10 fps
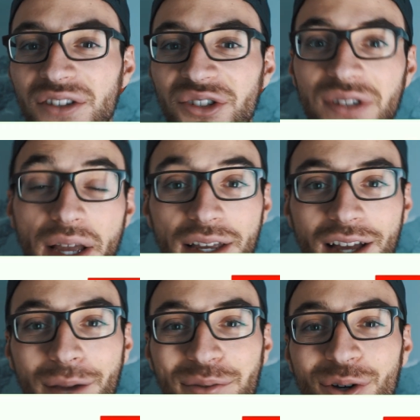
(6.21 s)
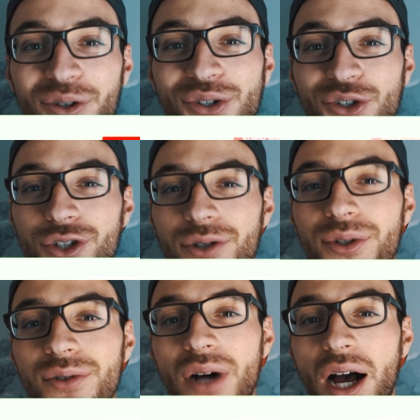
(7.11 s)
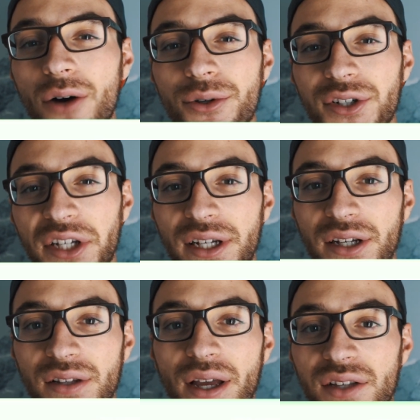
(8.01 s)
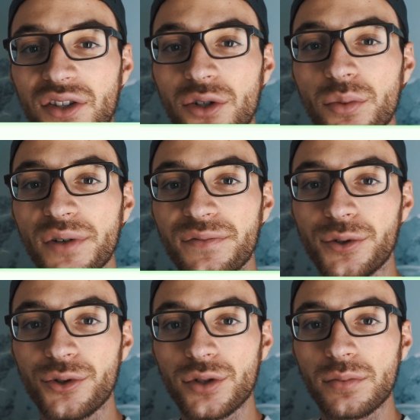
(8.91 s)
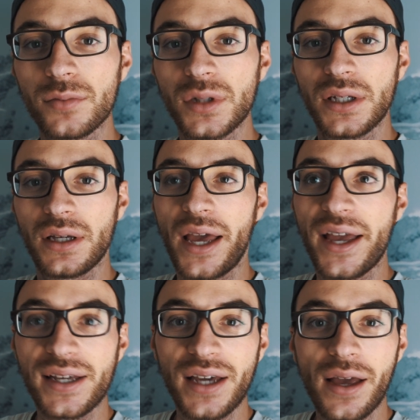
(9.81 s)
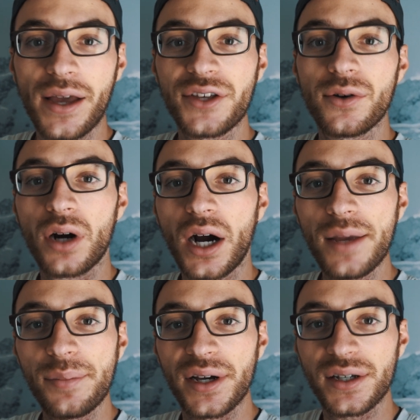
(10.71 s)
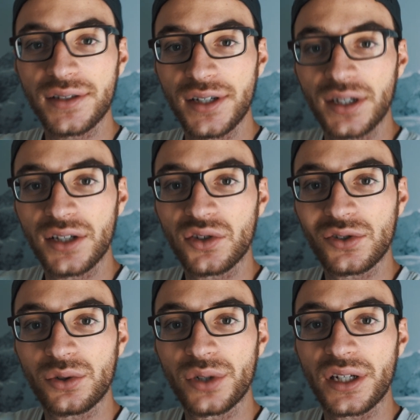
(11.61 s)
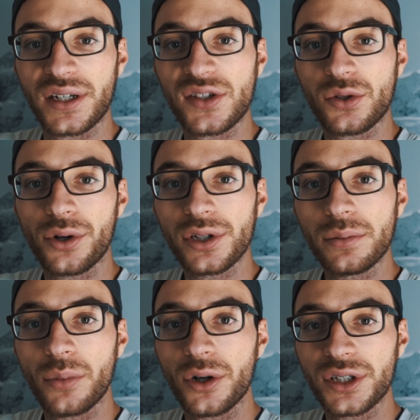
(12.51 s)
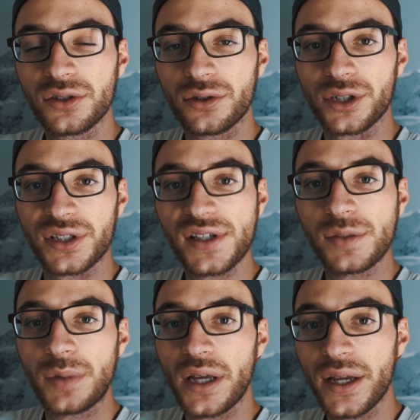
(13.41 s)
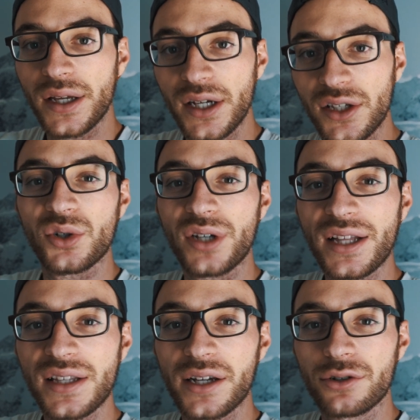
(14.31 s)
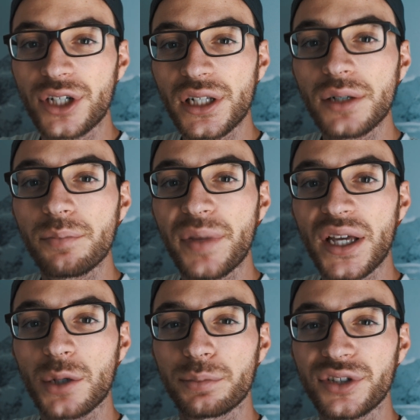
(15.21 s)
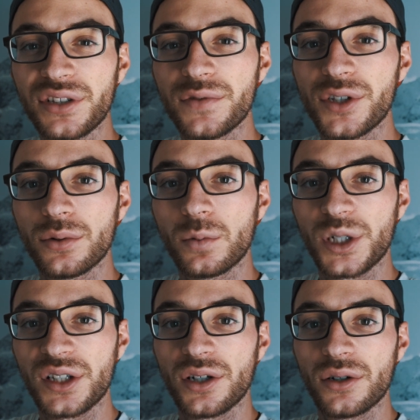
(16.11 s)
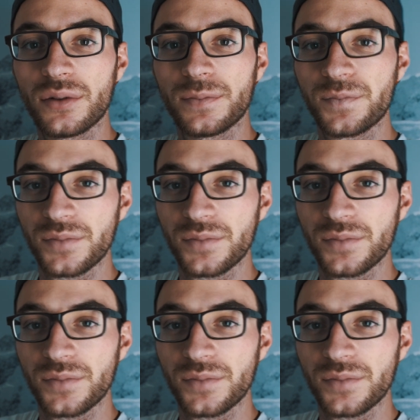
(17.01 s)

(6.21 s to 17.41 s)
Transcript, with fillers: Today I'm going to show you how you can connect LumaFusion, aka your iPad, to an external monitor or display to get a really big preview window.